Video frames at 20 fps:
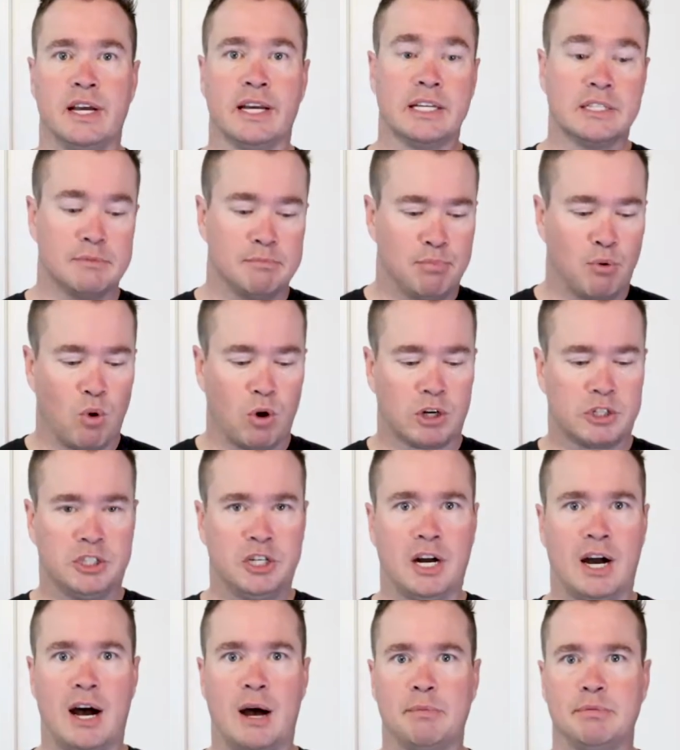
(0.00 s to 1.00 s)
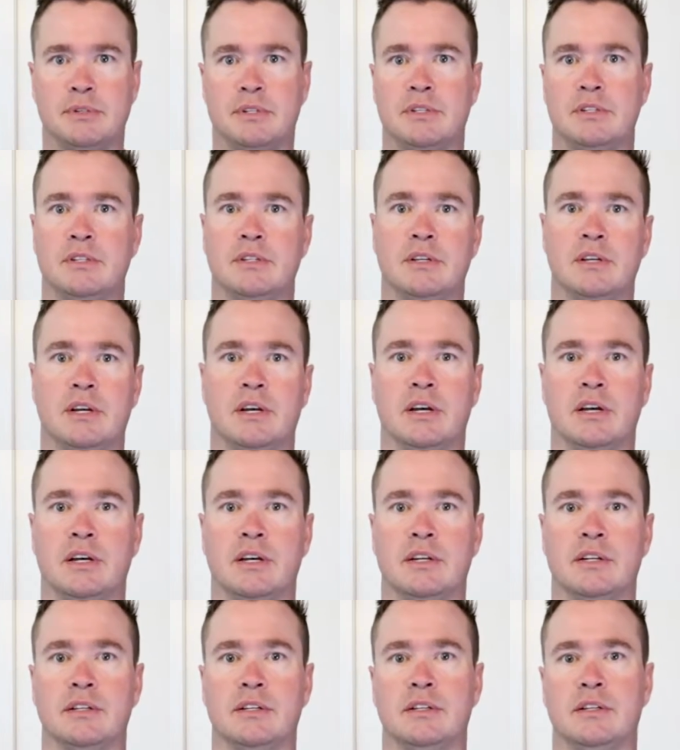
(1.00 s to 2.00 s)
I get some pork chops,
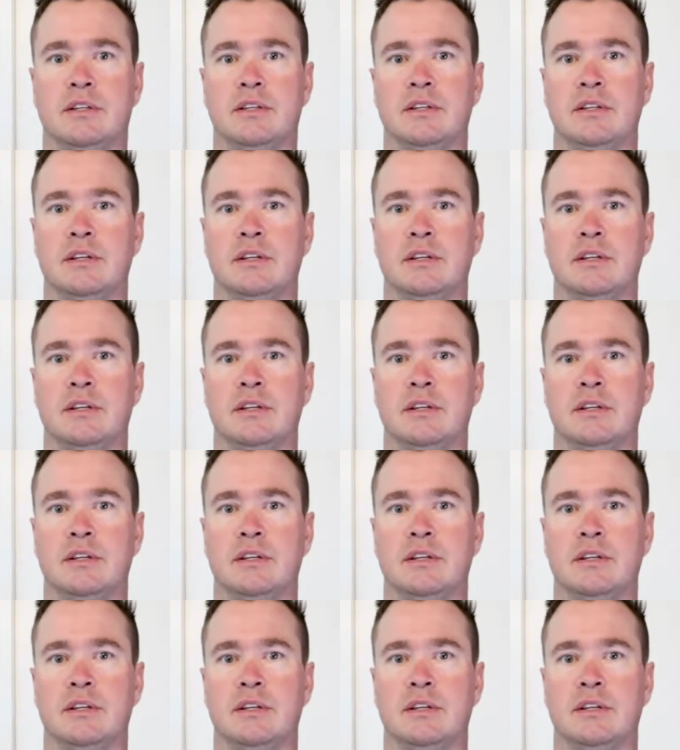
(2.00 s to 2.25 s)
and